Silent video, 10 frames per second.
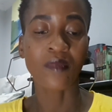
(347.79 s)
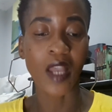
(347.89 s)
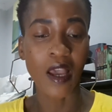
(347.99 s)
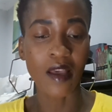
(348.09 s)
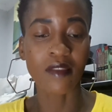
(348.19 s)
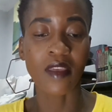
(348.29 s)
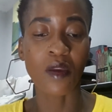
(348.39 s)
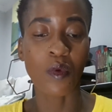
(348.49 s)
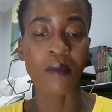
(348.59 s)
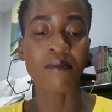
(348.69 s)
they
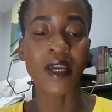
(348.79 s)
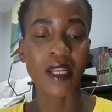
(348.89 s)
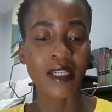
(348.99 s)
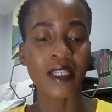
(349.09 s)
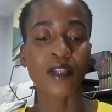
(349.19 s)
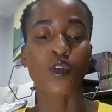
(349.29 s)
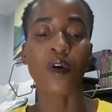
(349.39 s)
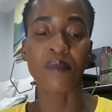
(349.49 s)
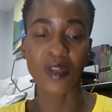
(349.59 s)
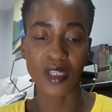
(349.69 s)
were married in
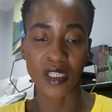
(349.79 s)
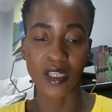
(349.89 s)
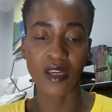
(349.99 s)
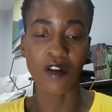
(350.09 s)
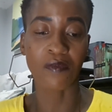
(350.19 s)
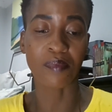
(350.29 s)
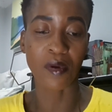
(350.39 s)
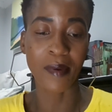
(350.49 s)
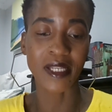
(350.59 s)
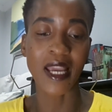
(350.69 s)
community of
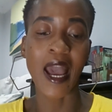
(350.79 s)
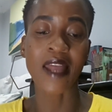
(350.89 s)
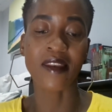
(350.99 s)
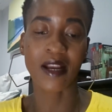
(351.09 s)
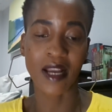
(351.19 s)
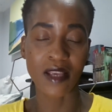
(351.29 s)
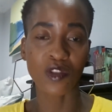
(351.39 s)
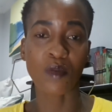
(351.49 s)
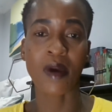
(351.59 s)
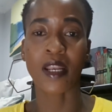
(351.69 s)
property under
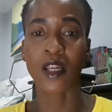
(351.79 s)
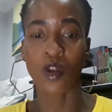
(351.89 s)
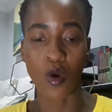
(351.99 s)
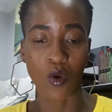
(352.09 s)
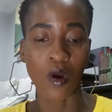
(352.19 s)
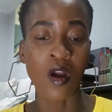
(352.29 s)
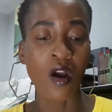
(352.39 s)
customary law.